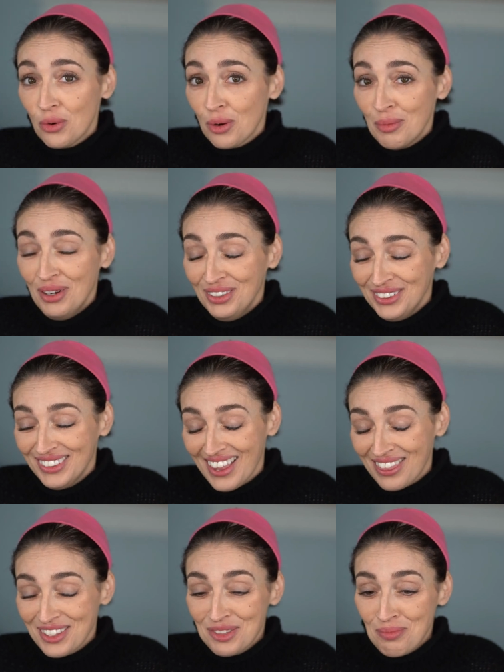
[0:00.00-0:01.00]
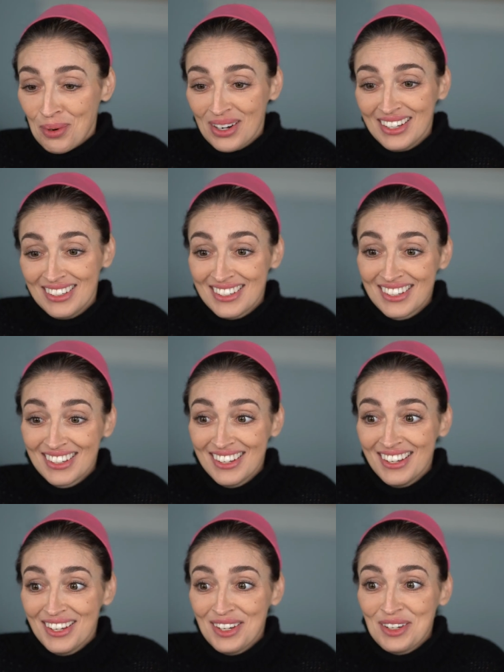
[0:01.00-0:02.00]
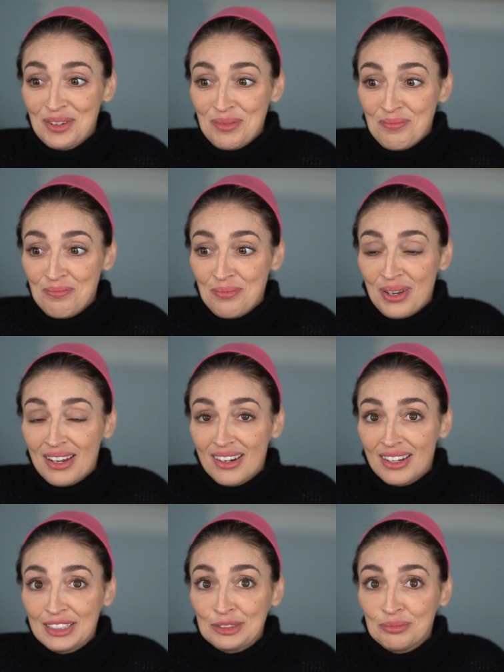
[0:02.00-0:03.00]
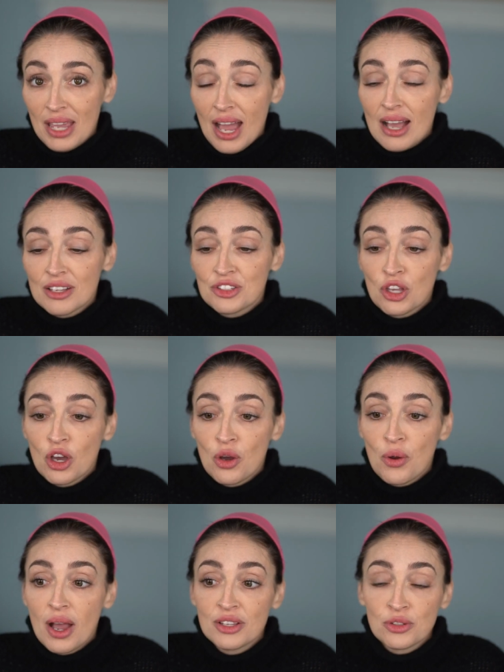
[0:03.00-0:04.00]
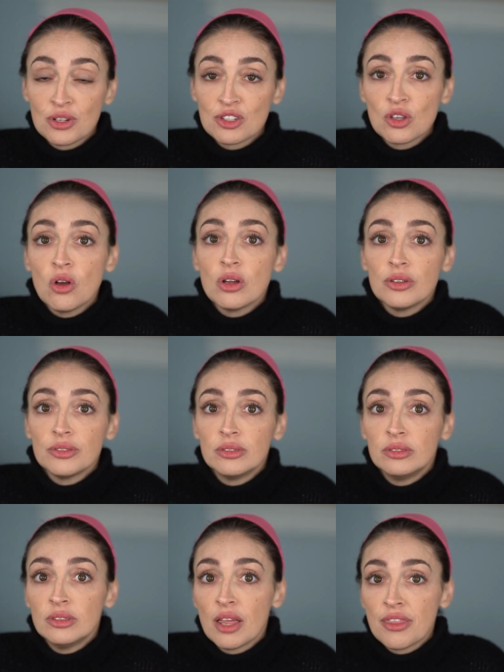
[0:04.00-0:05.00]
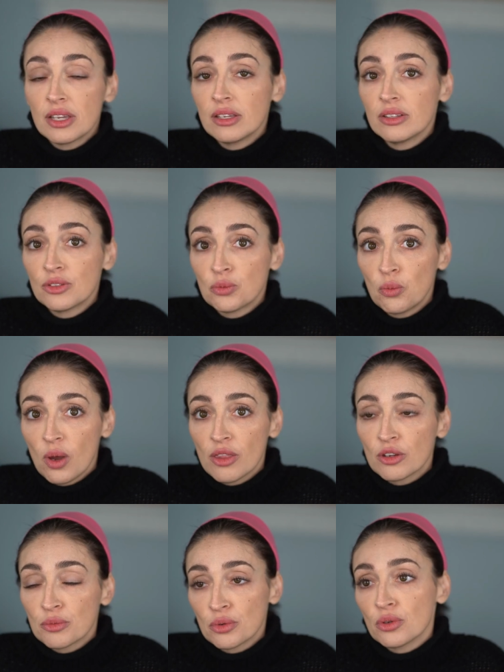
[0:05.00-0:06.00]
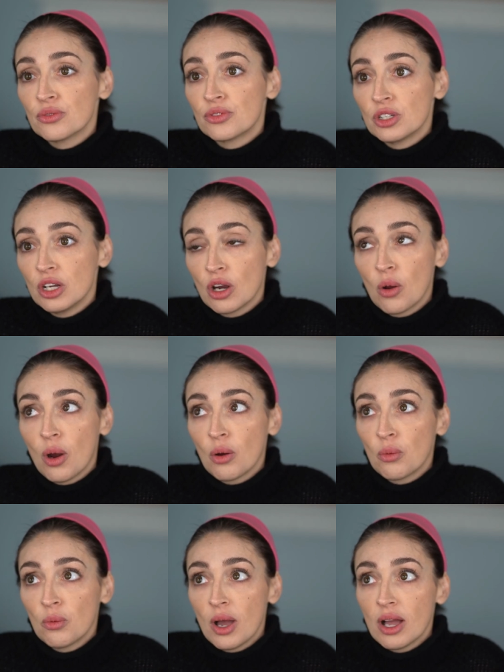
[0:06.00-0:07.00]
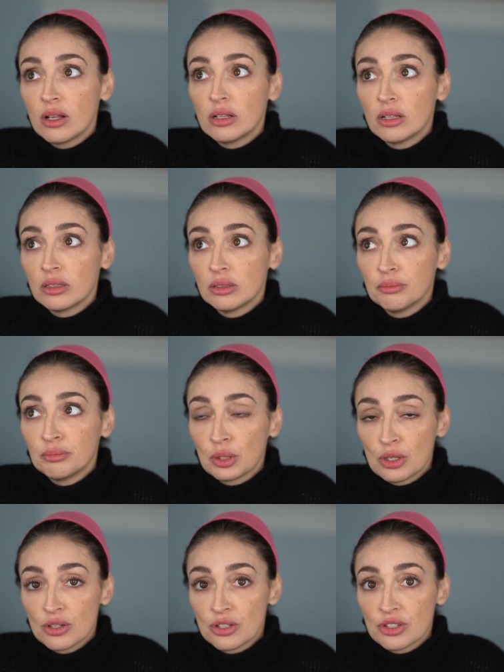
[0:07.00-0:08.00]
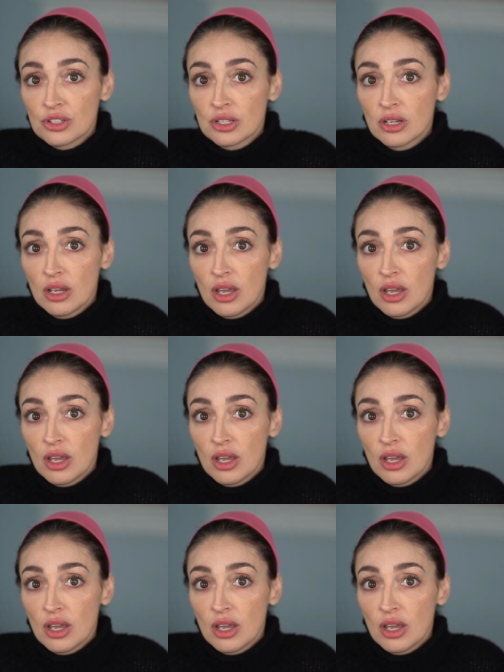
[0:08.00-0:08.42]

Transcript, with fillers: normal at this point. But um, yeah, so as a result, nothing is weatherproofed. You know, our well burst